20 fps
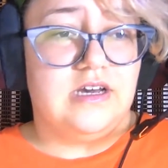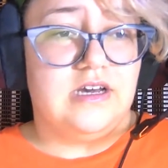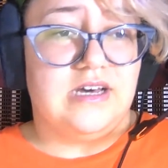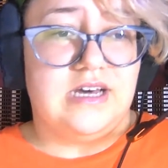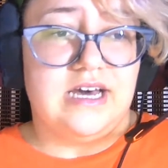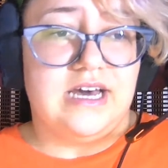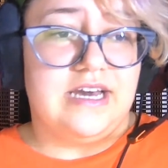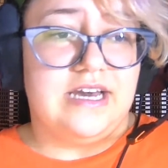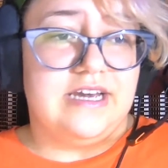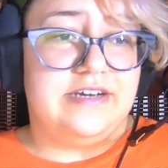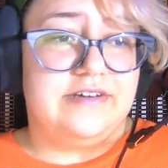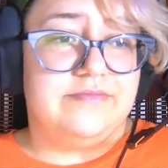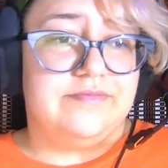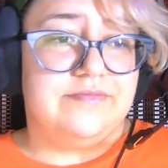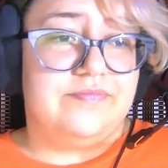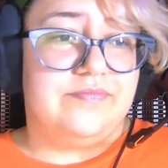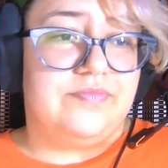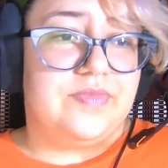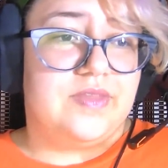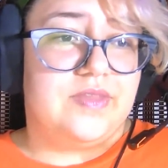Uh,
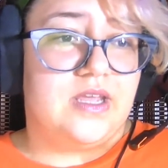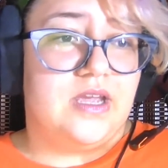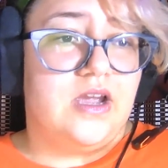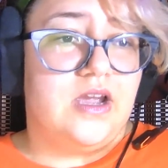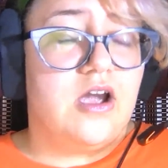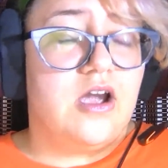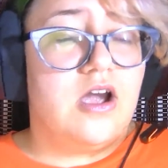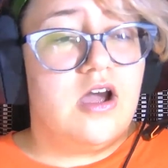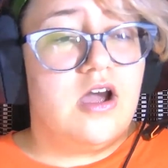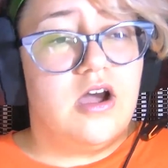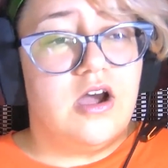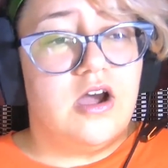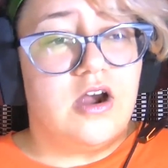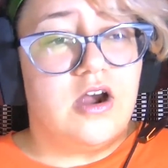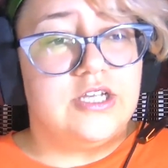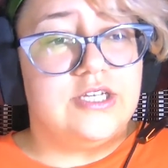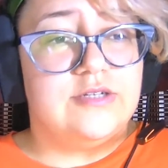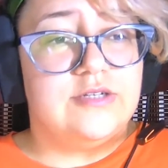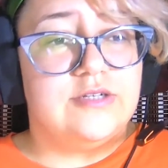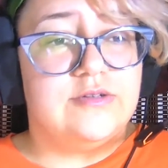are
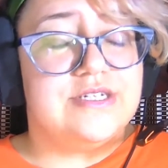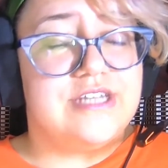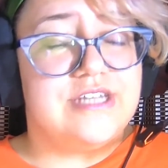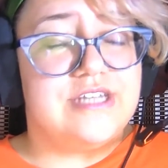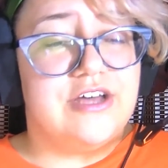you self